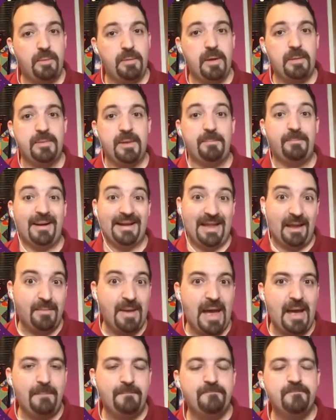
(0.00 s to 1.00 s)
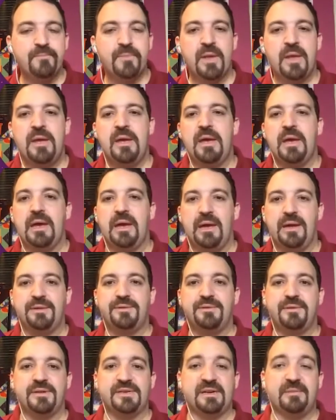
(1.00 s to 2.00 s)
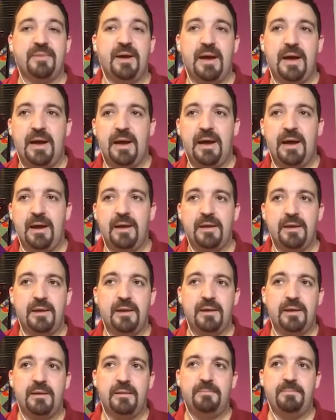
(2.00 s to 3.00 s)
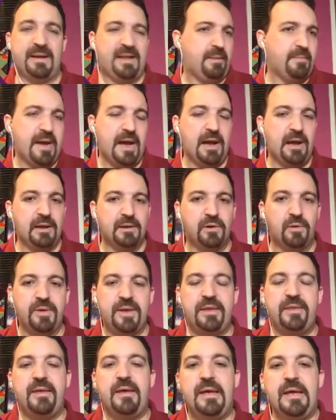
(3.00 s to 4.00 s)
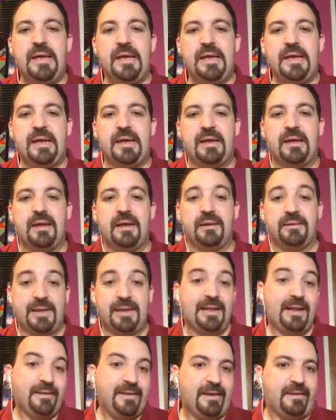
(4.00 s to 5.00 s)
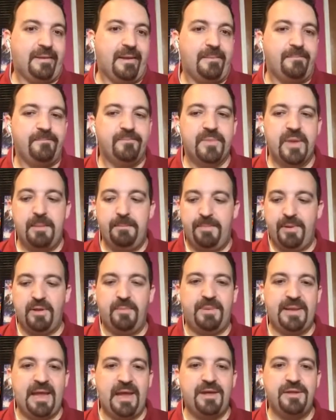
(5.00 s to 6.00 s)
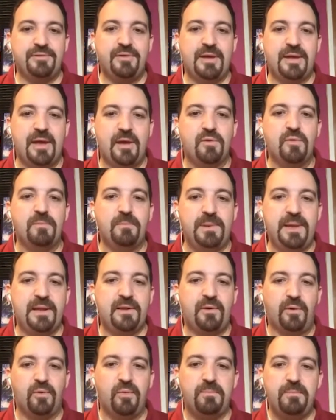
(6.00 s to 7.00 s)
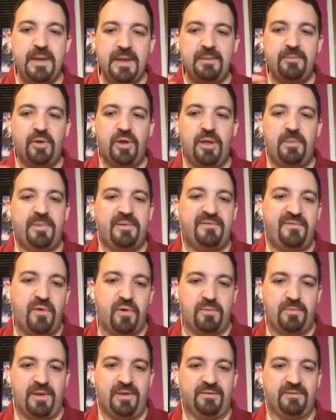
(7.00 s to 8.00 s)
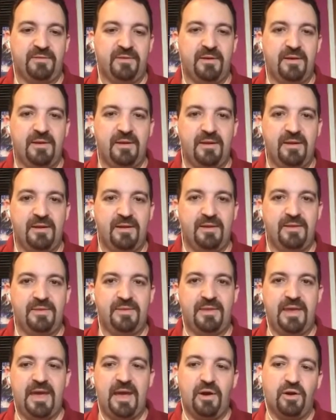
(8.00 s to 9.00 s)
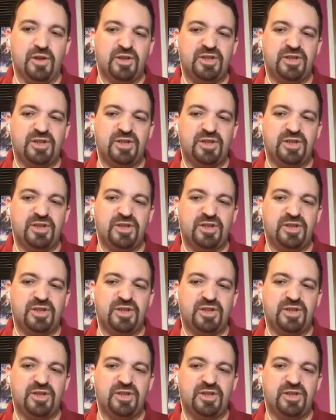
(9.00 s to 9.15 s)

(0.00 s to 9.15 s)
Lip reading: COVID-19 official application from Panama called Panama COVID is in this store. But you need to have a minimum performance of 80